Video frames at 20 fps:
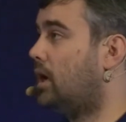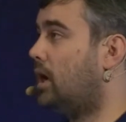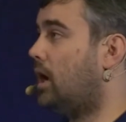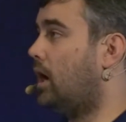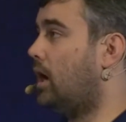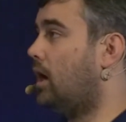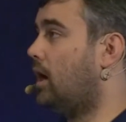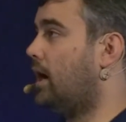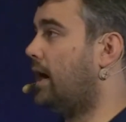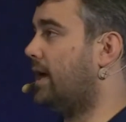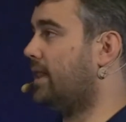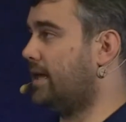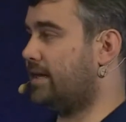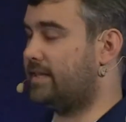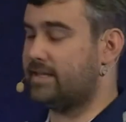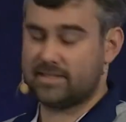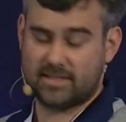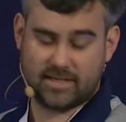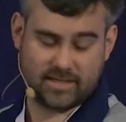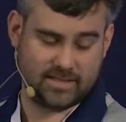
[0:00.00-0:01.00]
I like
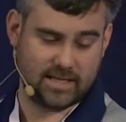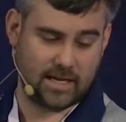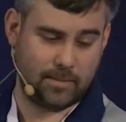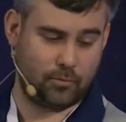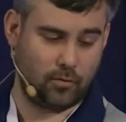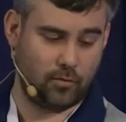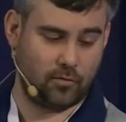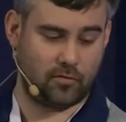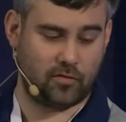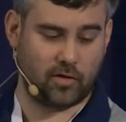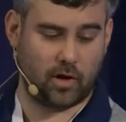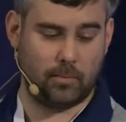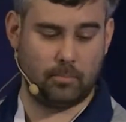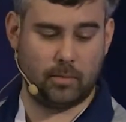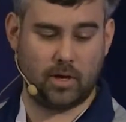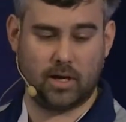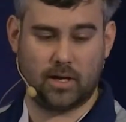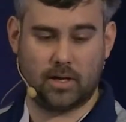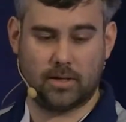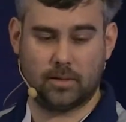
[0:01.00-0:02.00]
this example from
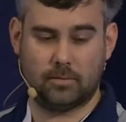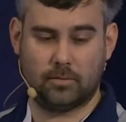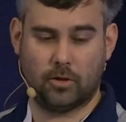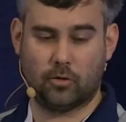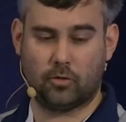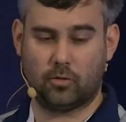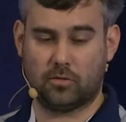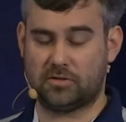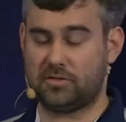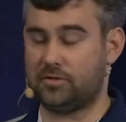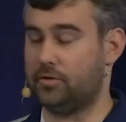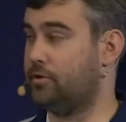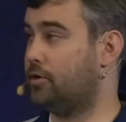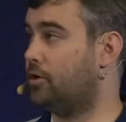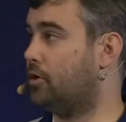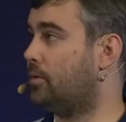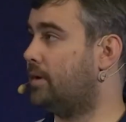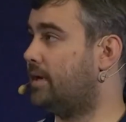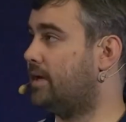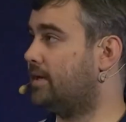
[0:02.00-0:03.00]
a local
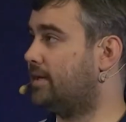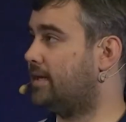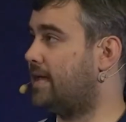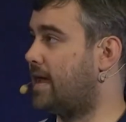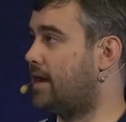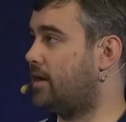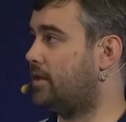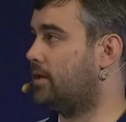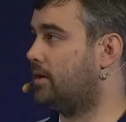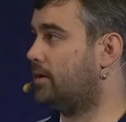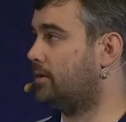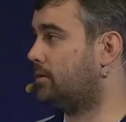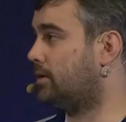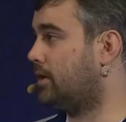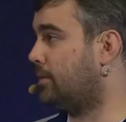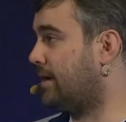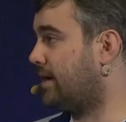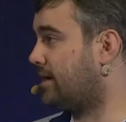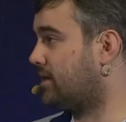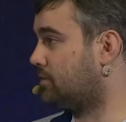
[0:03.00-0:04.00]
studio in Canada,
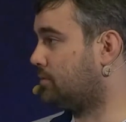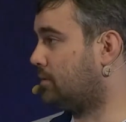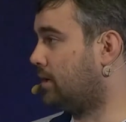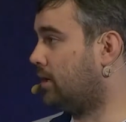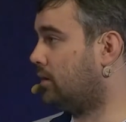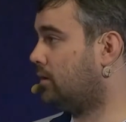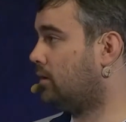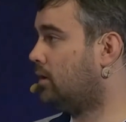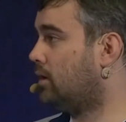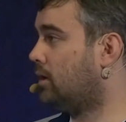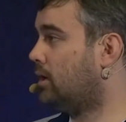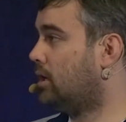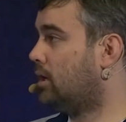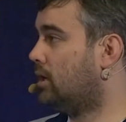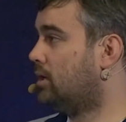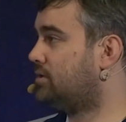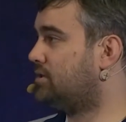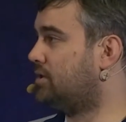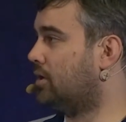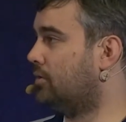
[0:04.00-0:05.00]
Quebec as well.
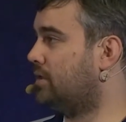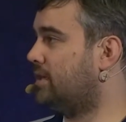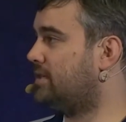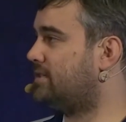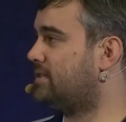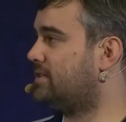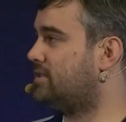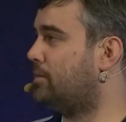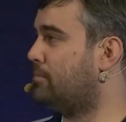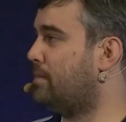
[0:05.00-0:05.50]
So this is the